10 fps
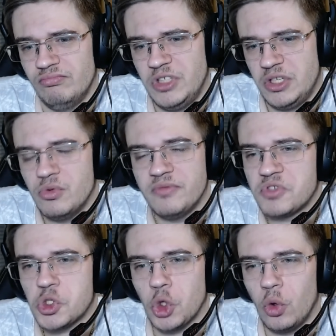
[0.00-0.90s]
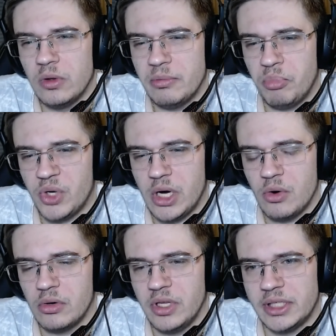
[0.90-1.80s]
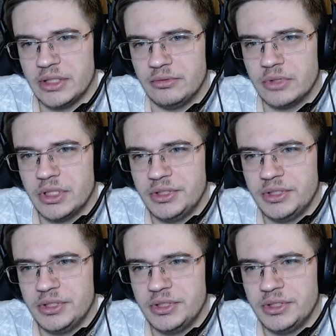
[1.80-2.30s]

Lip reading: He could have stole the power, like, and run